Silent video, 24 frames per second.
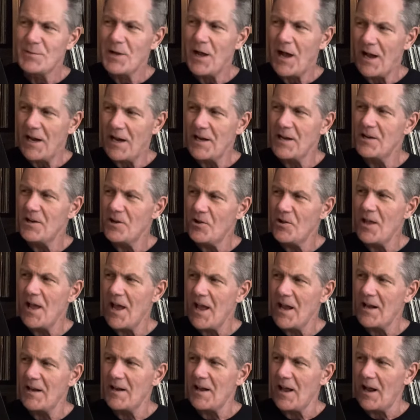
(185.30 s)
I didn't know you
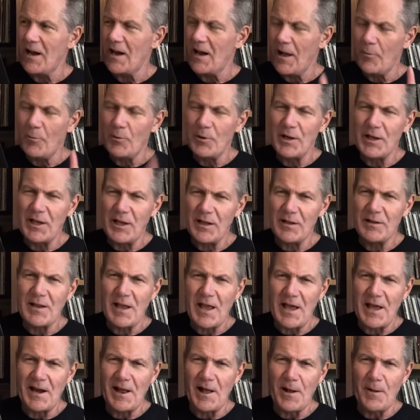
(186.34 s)
had that. I want to get
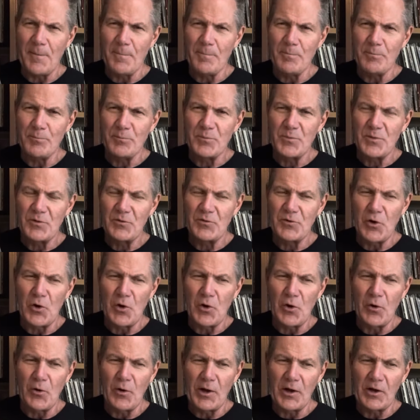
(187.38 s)
that album.
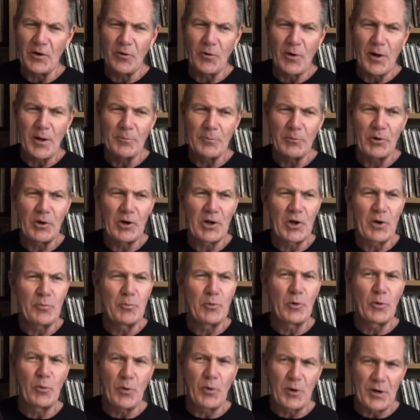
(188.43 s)
So I go, well, I'm going to go
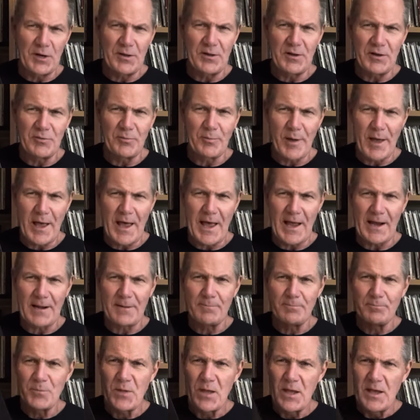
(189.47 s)
put one of these back.
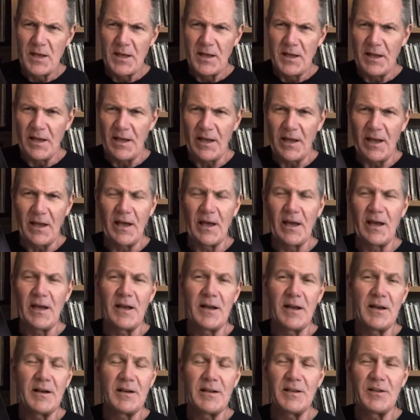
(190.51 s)

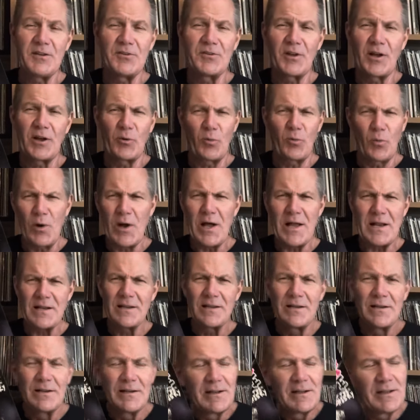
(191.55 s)
And he's like, what?
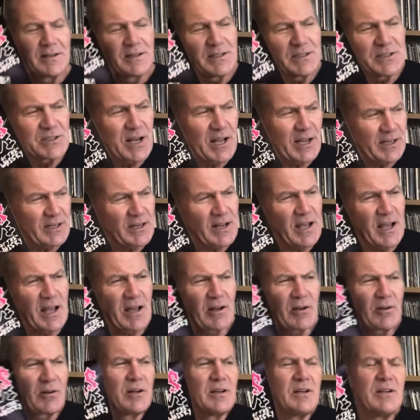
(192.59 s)
And he's like,
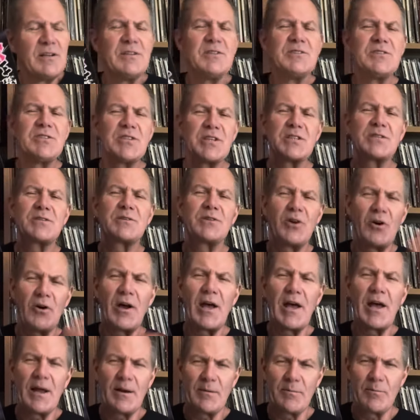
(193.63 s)
now, just go
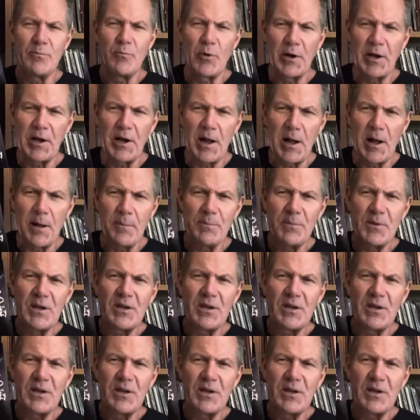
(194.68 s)
ahead, bring it up.